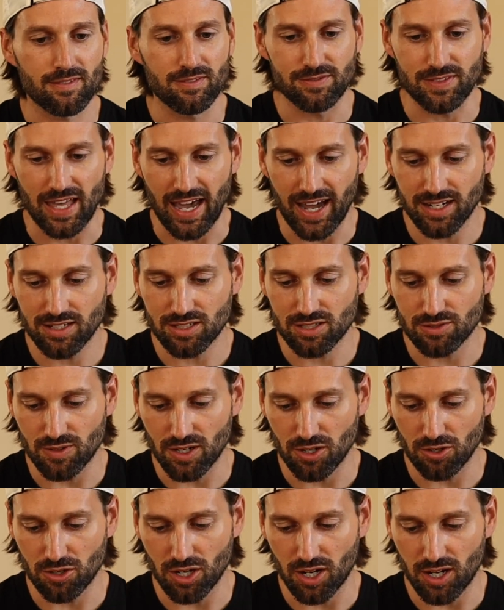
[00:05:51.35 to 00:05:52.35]
That is
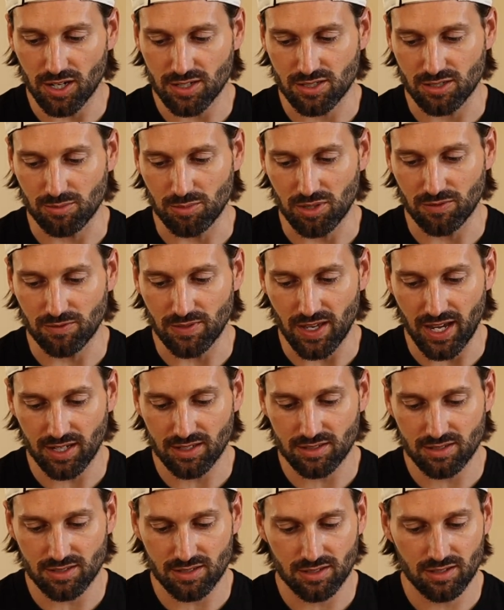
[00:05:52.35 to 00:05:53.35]
very awesome. If
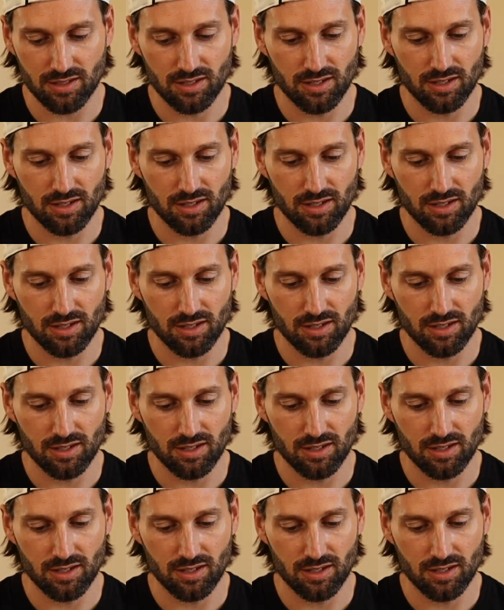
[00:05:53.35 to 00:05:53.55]
that's,